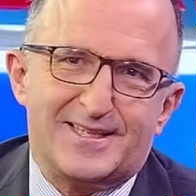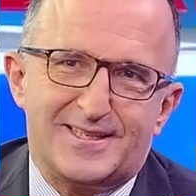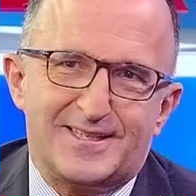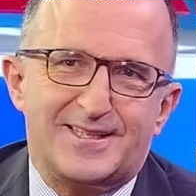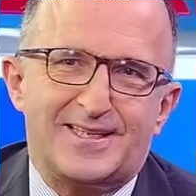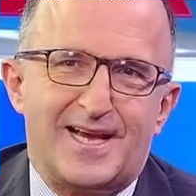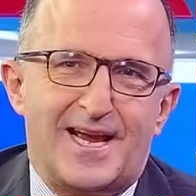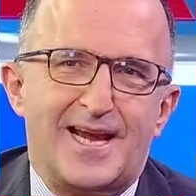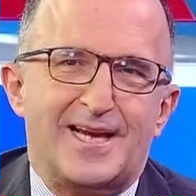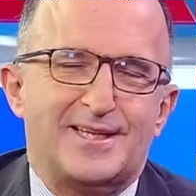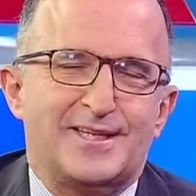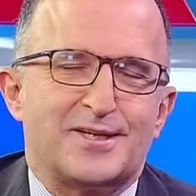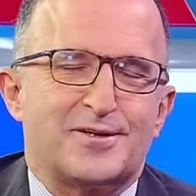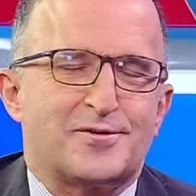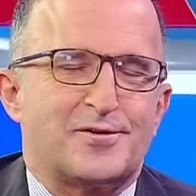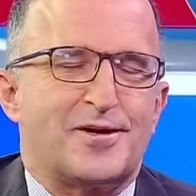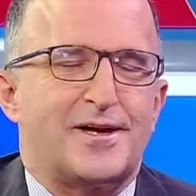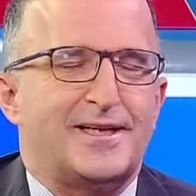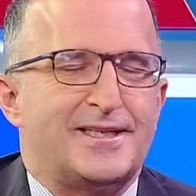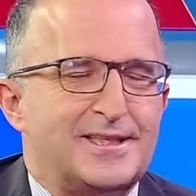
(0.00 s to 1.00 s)
take the
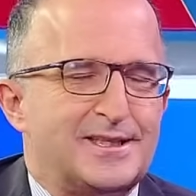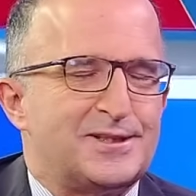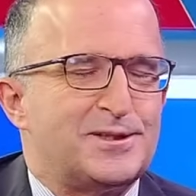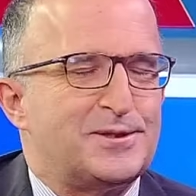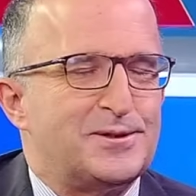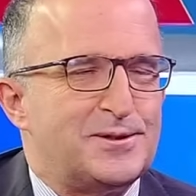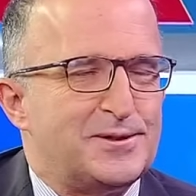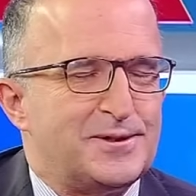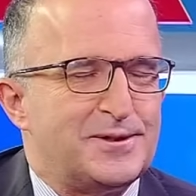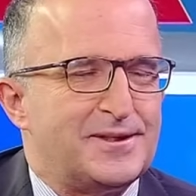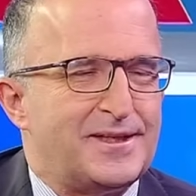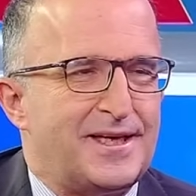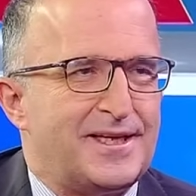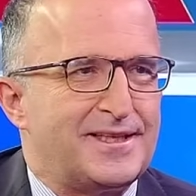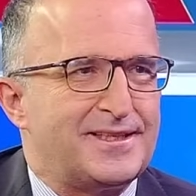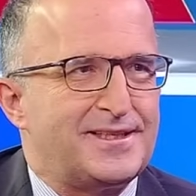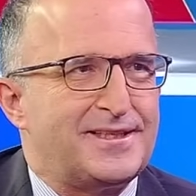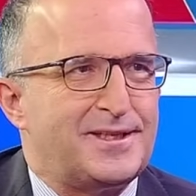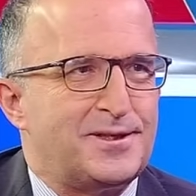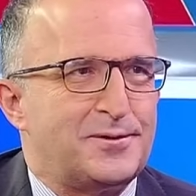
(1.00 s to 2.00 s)
credit to
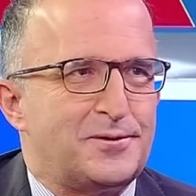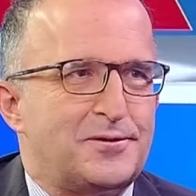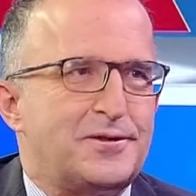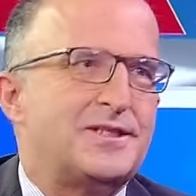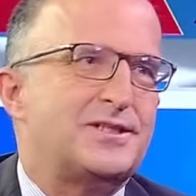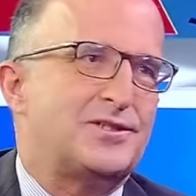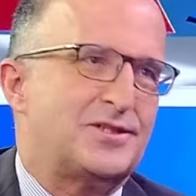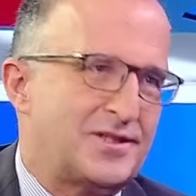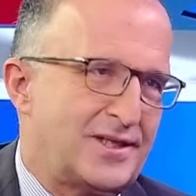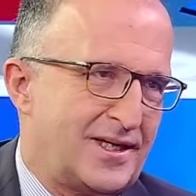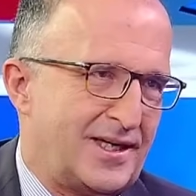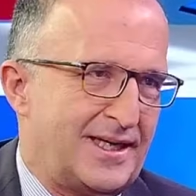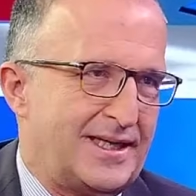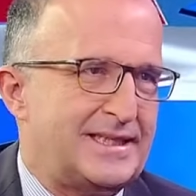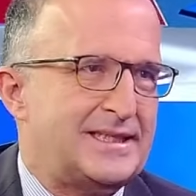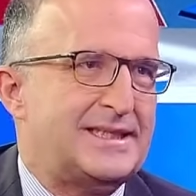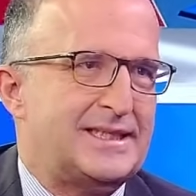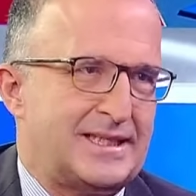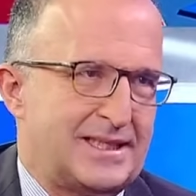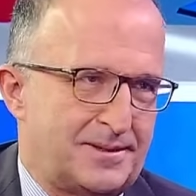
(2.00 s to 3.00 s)
add the original
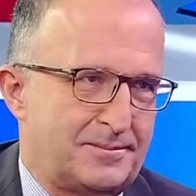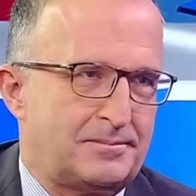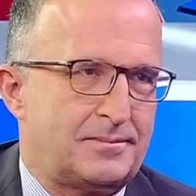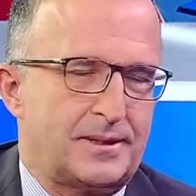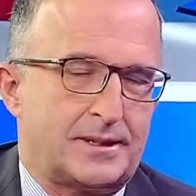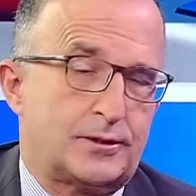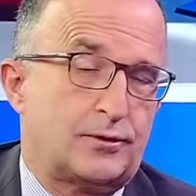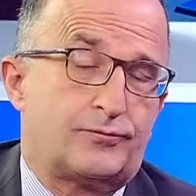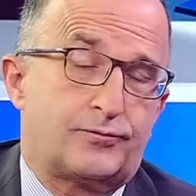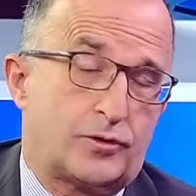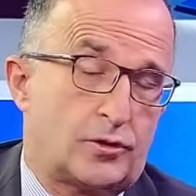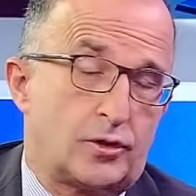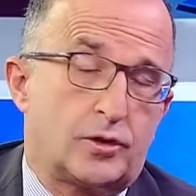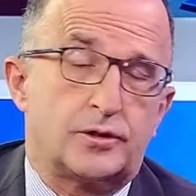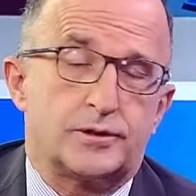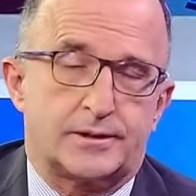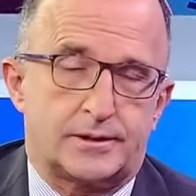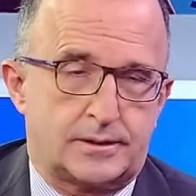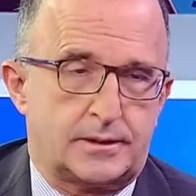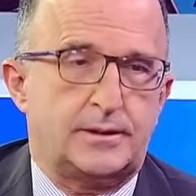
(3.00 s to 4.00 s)
idea. But of
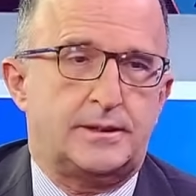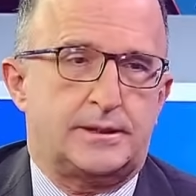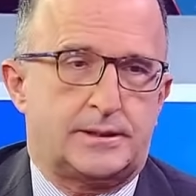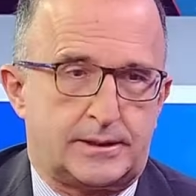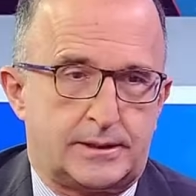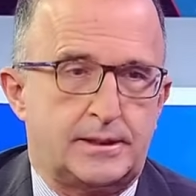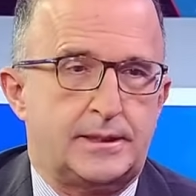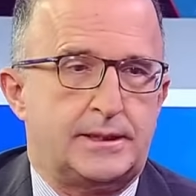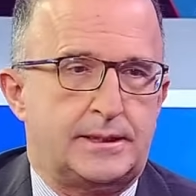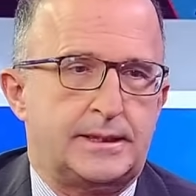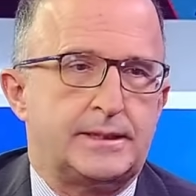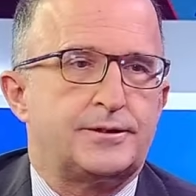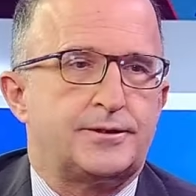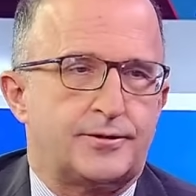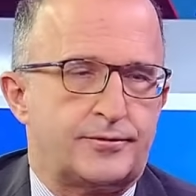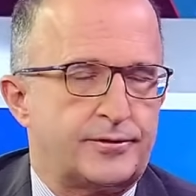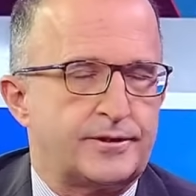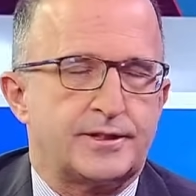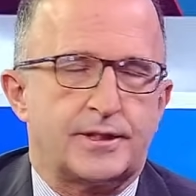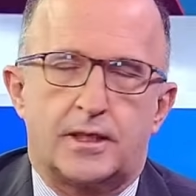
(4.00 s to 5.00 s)
course, it is
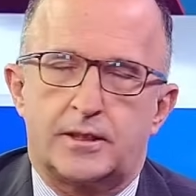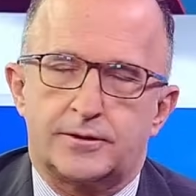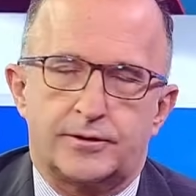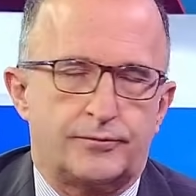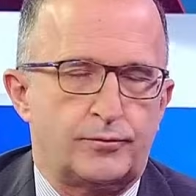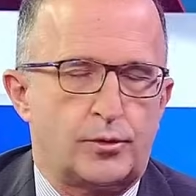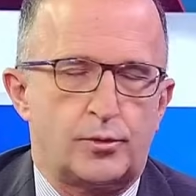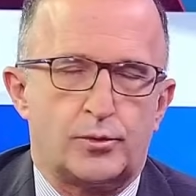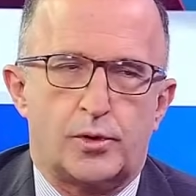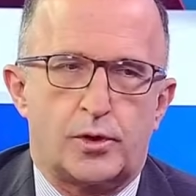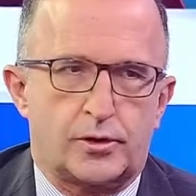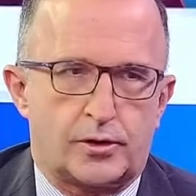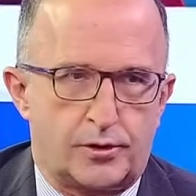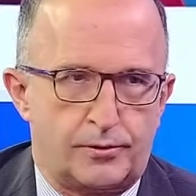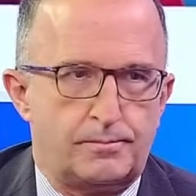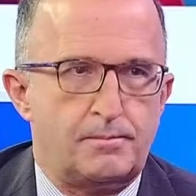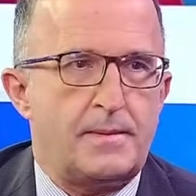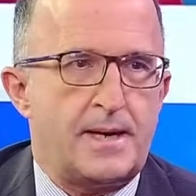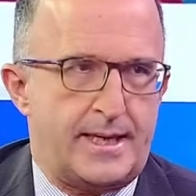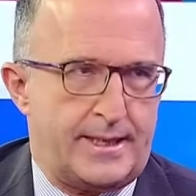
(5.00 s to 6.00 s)
the result of a work
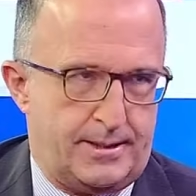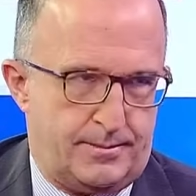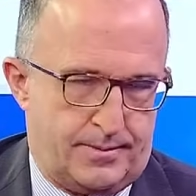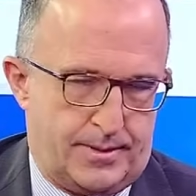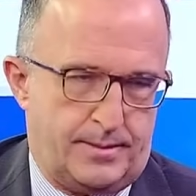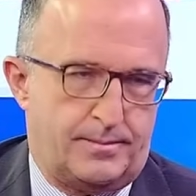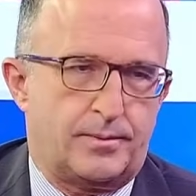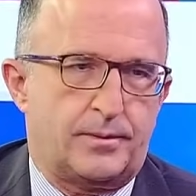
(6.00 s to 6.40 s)
of many people.